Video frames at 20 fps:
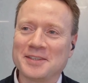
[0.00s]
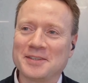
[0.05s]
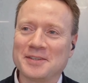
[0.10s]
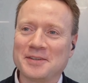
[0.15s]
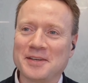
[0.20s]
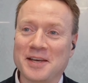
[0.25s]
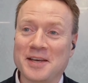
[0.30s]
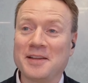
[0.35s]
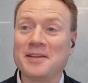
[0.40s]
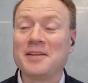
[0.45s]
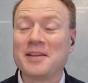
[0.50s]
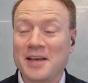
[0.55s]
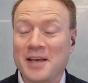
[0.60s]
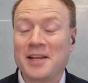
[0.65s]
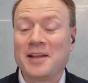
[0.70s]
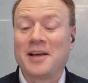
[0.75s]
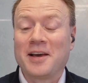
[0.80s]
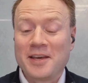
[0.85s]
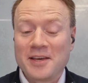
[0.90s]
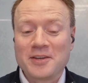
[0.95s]

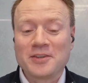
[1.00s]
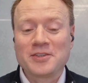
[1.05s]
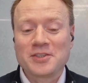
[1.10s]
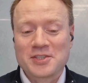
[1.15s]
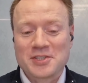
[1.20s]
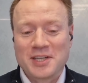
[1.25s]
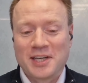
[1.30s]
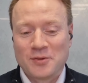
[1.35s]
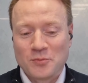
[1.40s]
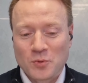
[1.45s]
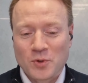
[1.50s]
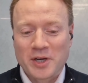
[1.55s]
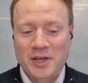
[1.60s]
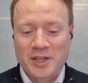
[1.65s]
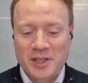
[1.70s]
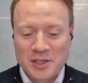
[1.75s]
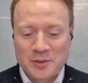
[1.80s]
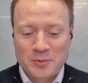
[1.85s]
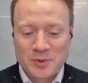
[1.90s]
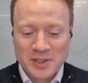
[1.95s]
and I understand why
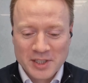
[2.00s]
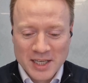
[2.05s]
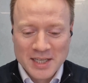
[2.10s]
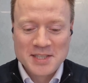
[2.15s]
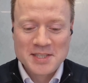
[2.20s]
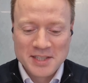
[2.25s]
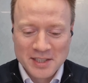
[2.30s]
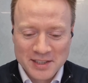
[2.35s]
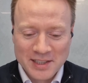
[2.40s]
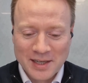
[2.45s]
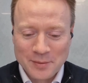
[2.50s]
they were guessing that,